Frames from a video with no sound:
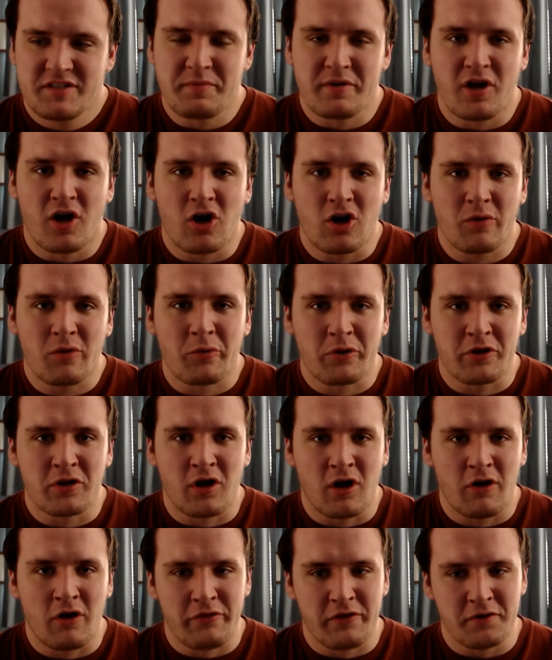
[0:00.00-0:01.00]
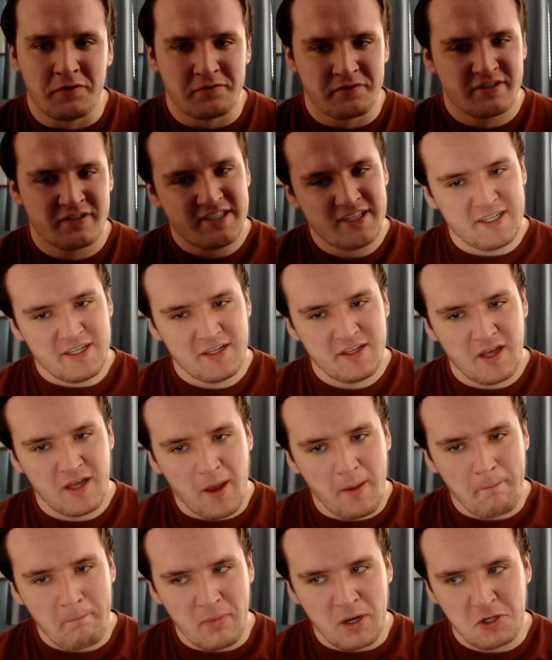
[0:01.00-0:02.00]
It's been harboring all those
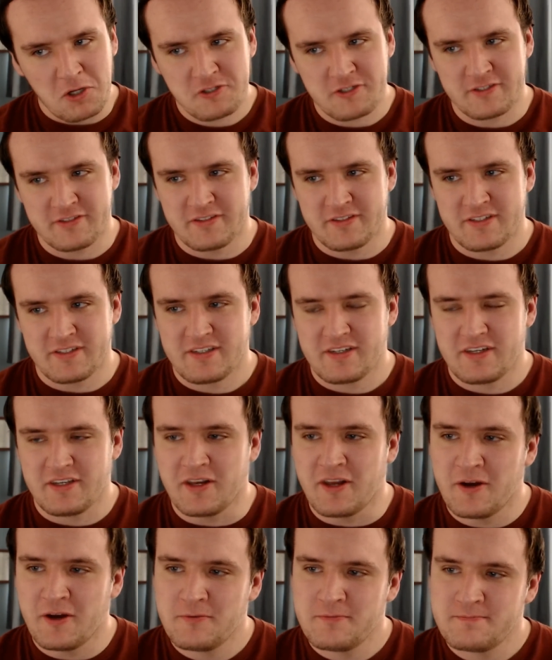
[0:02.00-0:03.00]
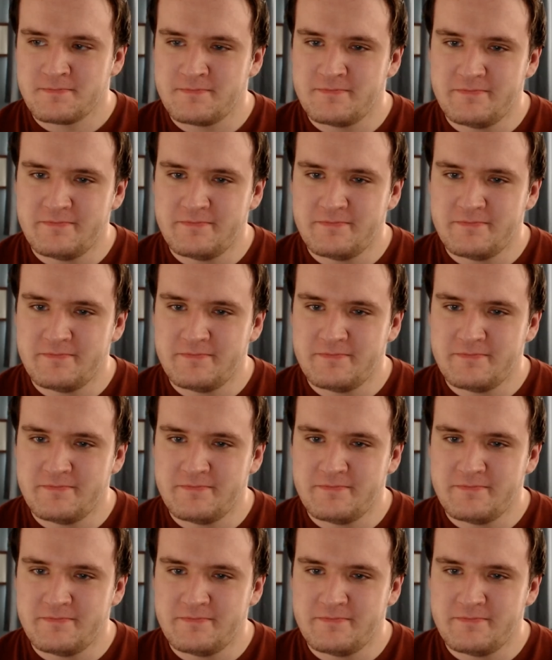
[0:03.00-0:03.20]
emotions, you know?